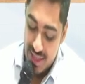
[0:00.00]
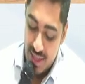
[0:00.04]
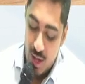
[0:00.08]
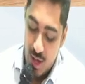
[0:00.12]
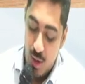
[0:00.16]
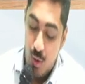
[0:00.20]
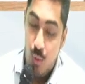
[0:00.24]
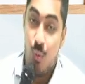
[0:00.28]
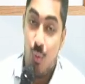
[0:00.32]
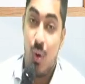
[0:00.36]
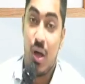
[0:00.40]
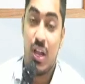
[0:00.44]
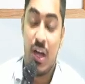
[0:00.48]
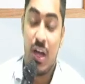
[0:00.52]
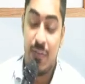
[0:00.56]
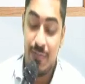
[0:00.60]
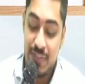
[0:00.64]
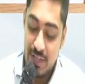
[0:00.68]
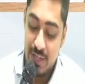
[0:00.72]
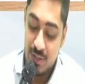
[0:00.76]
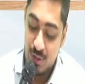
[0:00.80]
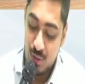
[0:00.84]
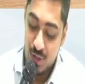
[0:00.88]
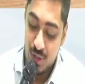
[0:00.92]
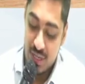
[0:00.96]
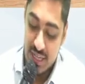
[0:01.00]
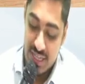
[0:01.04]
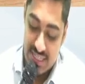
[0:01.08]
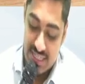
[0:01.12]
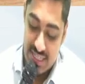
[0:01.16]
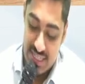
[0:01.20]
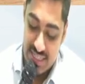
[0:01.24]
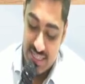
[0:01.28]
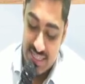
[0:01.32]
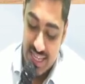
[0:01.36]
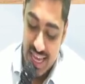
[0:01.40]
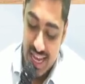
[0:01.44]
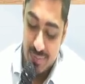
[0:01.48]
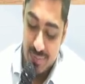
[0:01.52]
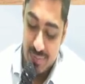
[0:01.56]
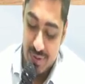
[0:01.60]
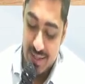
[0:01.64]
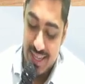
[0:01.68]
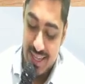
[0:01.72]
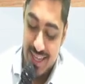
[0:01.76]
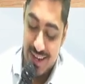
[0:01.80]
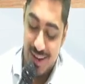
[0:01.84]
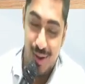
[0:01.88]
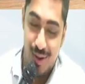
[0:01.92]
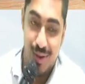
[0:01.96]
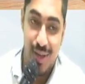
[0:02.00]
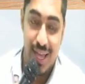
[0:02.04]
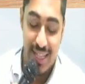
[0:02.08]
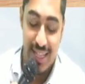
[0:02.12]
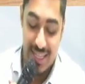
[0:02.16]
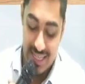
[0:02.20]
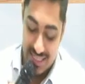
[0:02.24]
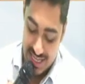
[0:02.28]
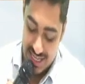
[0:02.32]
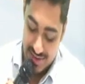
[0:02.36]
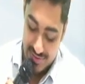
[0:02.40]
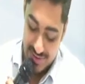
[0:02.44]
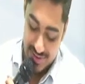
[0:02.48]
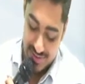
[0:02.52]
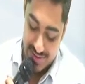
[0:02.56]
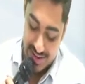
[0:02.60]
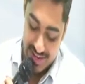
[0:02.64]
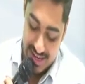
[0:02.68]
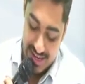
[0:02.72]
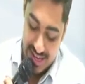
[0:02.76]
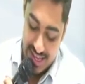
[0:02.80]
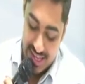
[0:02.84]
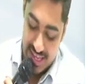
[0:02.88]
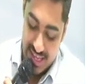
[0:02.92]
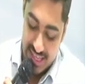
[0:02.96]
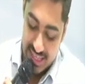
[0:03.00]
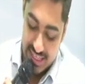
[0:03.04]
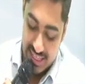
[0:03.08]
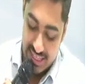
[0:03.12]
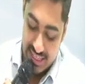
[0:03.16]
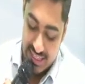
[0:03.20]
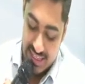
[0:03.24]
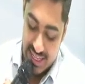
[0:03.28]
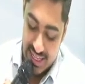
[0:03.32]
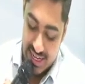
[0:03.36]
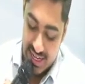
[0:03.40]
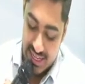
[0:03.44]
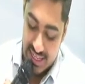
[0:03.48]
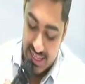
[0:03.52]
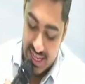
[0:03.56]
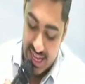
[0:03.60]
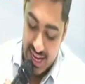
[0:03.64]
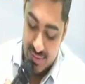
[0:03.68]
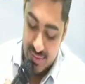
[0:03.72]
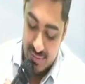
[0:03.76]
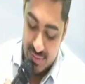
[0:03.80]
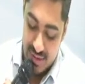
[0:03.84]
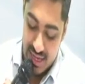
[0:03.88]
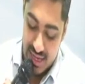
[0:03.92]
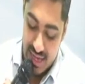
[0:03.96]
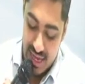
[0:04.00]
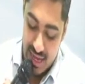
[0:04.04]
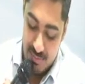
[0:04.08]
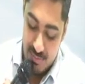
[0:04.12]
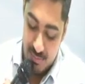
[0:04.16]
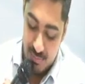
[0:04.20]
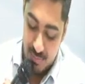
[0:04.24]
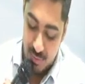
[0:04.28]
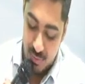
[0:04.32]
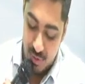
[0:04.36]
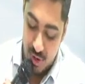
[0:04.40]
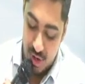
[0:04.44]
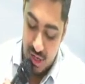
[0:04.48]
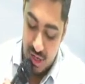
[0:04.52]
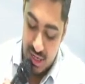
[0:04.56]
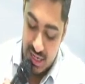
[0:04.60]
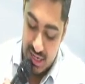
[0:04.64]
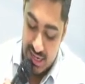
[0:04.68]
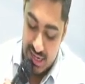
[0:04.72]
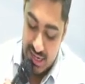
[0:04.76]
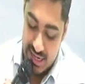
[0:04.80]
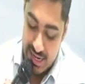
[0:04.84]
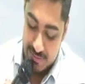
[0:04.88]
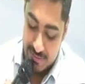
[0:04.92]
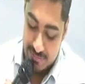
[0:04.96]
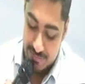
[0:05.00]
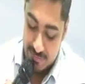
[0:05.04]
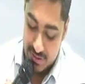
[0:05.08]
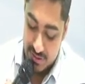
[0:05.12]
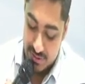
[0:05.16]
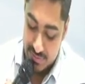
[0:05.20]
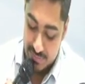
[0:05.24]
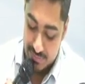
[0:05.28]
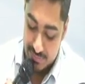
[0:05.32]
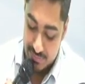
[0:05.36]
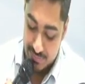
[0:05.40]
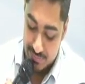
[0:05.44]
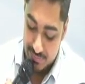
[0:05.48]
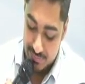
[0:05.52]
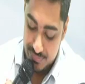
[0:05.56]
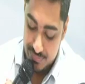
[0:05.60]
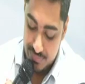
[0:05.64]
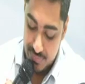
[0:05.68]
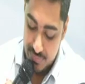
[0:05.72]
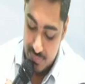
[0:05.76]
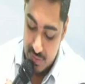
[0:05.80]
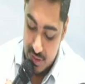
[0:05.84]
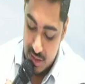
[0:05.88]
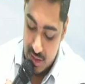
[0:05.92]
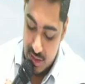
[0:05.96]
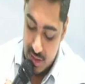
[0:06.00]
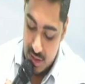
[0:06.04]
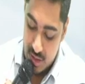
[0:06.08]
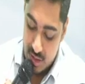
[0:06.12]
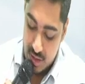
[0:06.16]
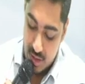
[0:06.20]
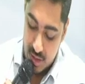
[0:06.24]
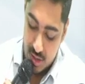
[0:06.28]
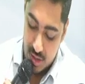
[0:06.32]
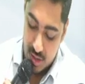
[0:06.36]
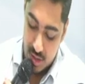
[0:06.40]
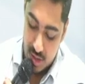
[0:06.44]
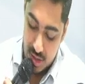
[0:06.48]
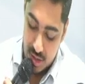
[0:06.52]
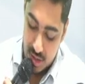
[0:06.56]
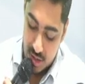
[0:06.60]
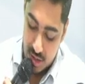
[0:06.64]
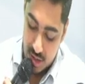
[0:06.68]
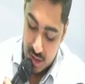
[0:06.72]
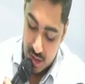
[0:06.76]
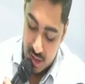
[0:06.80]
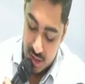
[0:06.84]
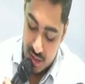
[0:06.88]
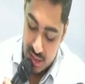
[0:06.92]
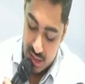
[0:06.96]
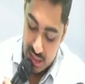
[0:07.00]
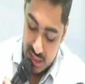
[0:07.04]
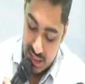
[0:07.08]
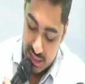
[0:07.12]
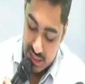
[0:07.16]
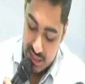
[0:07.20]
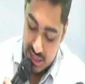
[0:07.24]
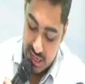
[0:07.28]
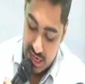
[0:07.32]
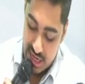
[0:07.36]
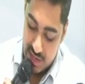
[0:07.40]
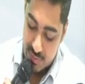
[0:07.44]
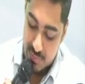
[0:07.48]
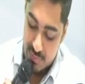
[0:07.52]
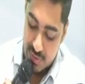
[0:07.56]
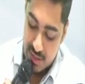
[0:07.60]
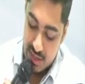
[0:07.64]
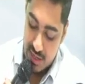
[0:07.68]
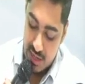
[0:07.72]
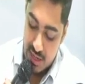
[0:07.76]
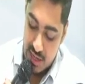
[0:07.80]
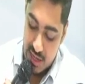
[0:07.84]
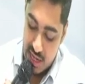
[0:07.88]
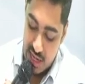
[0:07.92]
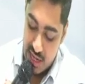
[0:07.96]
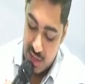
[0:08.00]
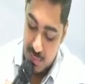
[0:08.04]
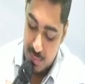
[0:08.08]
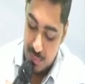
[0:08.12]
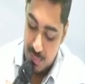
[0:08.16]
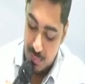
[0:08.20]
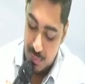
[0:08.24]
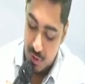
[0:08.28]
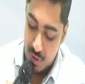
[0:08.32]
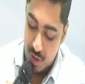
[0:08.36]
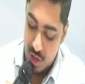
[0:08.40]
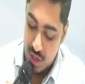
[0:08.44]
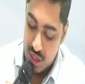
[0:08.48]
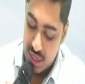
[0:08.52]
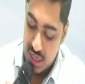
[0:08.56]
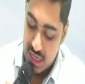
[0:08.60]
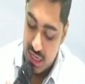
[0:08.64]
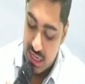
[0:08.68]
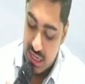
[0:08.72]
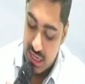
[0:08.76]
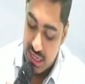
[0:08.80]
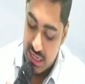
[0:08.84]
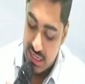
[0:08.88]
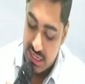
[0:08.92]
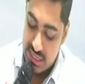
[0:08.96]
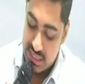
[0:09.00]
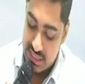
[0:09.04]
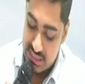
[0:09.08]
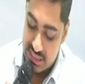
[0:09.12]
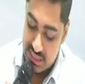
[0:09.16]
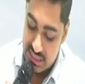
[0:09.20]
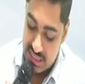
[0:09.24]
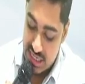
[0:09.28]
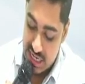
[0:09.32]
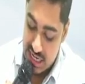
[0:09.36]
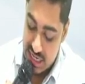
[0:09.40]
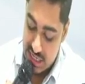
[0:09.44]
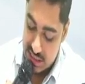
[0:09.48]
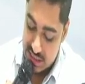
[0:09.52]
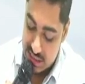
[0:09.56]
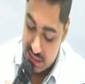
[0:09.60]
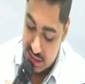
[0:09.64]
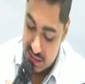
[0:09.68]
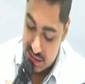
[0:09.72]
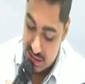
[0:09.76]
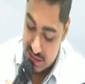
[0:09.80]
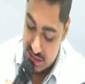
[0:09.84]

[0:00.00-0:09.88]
one of the two reasons can be there. Look at this, everyone. Either it can be employee left or it can be employee discharged.